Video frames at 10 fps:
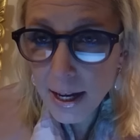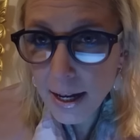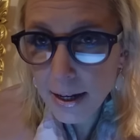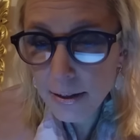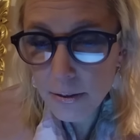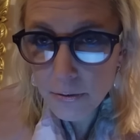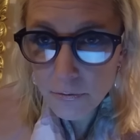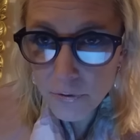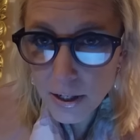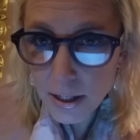and
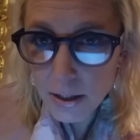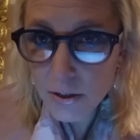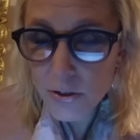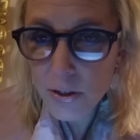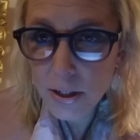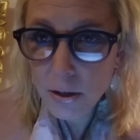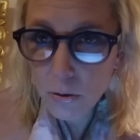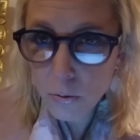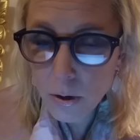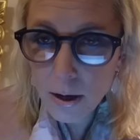you
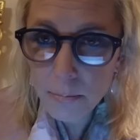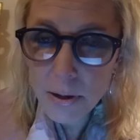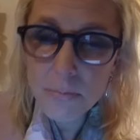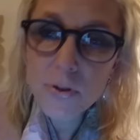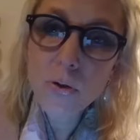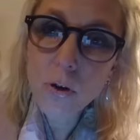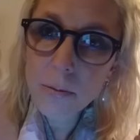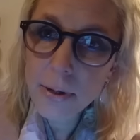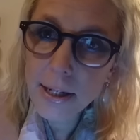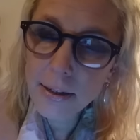know um,
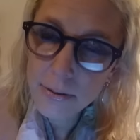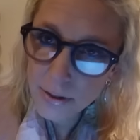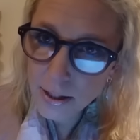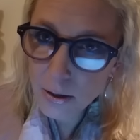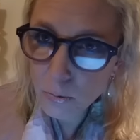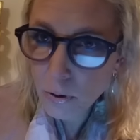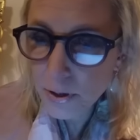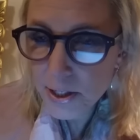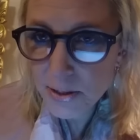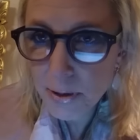absorbing the
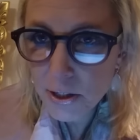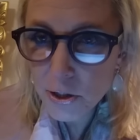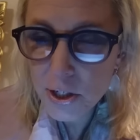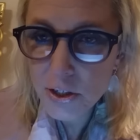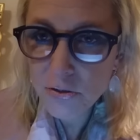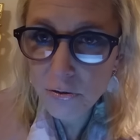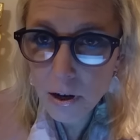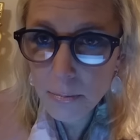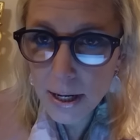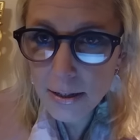erroneous messages
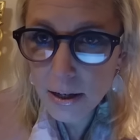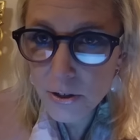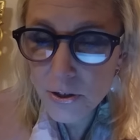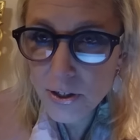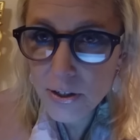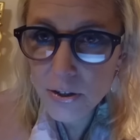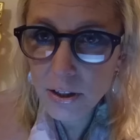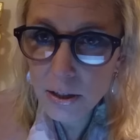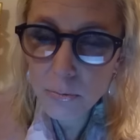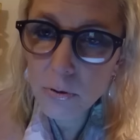from a
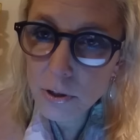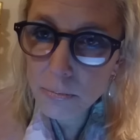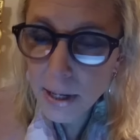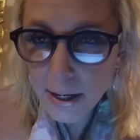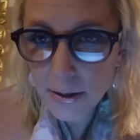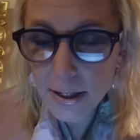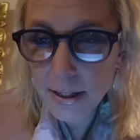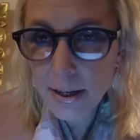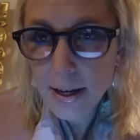narcissistically wounded parent